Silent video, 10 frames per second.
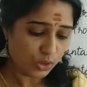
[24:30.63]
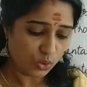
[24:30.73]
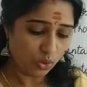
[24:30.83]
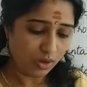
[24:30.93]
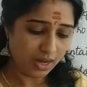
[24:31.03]

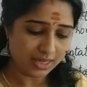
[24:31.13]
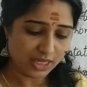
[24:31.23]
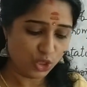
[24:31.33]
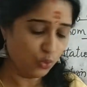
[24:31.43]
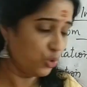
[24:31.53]
So
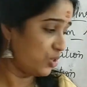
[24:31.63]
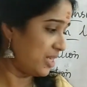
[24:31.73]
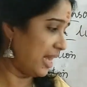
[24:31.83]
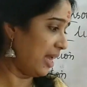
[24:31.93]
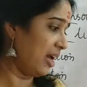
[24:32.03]
as I used to
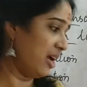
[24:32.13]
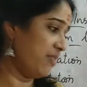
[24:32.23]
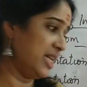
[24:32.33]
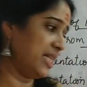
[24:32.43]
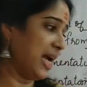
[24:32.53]
say
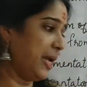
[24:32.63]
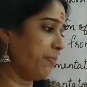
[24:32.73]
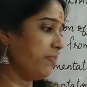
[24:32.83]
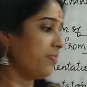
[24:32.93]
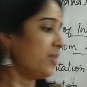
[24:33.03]
every
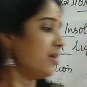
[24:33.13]
time,